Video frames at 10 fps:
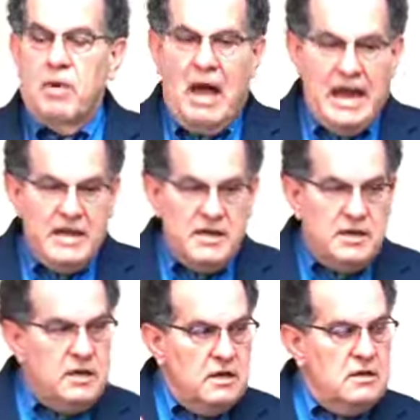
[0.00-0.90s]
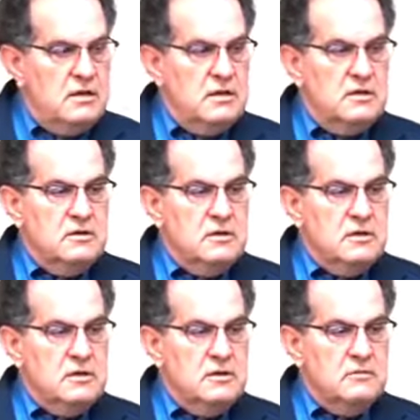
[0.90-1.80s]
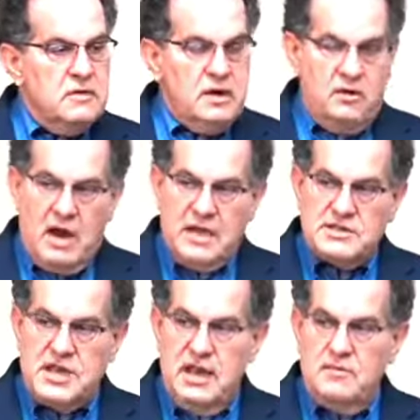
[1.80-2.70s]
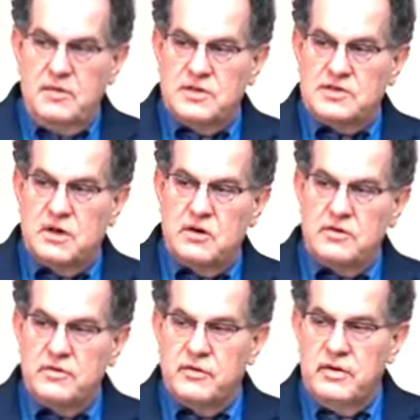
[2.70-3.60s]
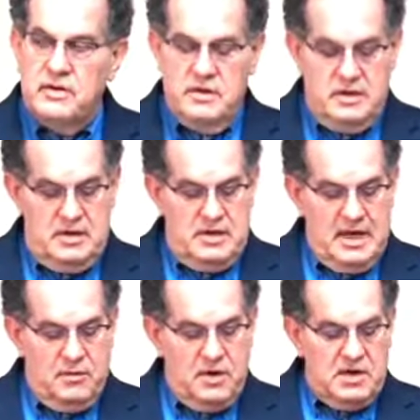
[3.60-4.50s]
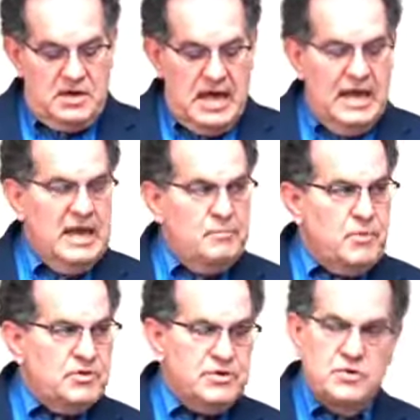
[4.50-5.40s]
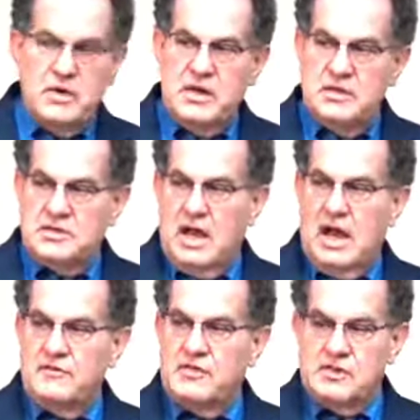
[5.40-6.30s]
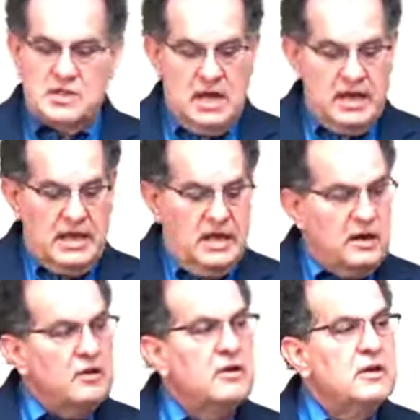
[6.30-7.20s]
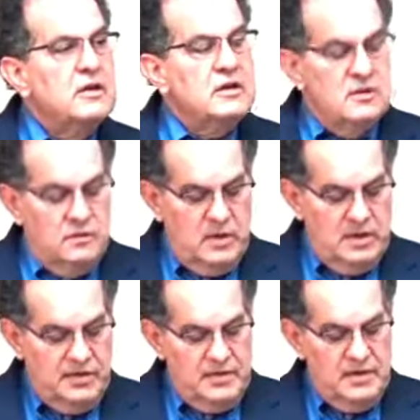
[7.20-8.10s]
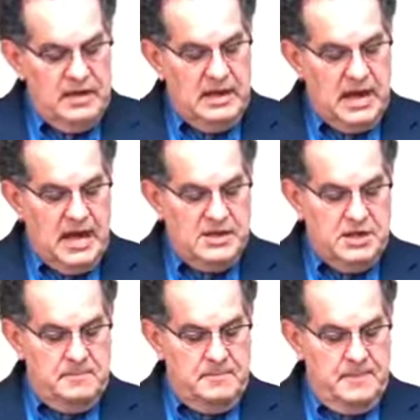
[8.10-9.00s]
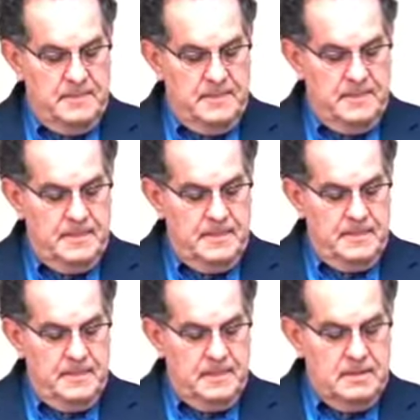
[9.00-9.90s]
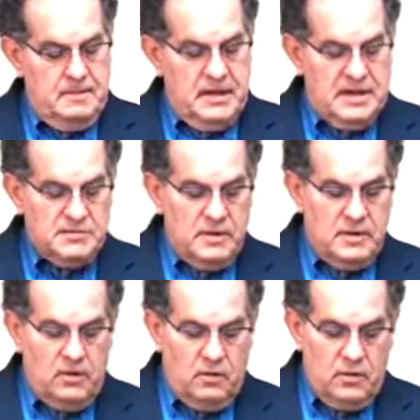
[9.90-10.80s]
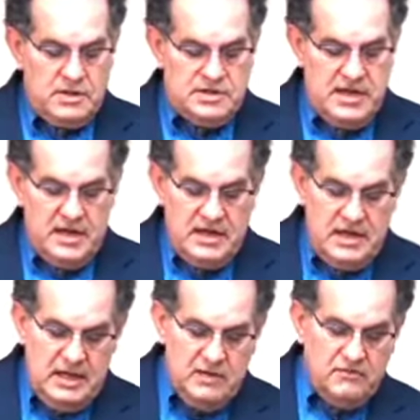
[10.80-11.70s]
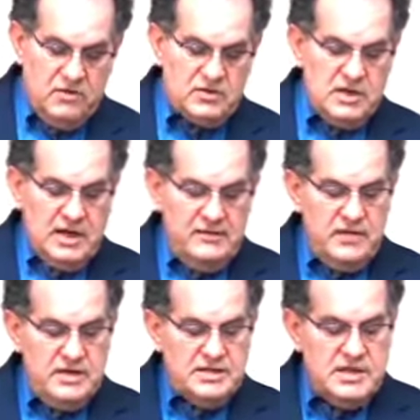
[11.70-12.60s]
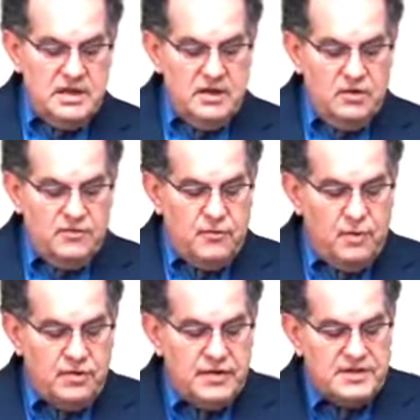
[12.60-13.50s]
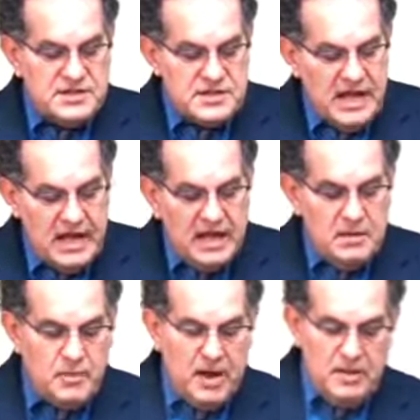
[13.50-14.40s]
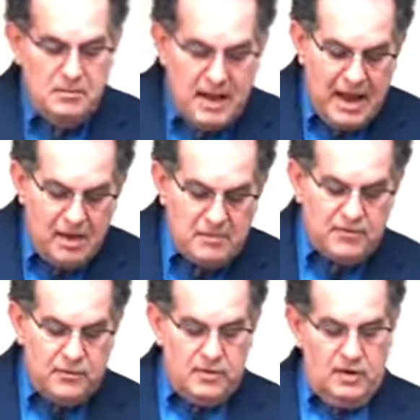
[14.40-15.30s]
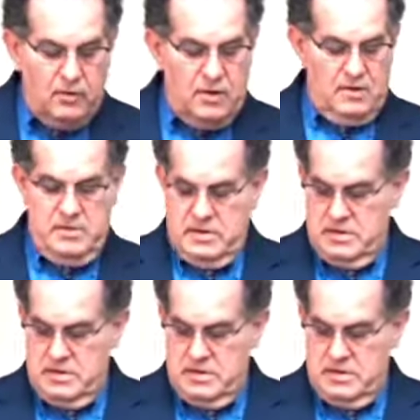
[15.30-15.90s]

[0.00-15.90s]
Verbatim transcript: Blinded, when Christ came to this earth, they were daily pursuing his life, just like here with Elijah. That's where the Lord said unto him, verse 11, He said, Go forth and stand upon the mount before the Lord.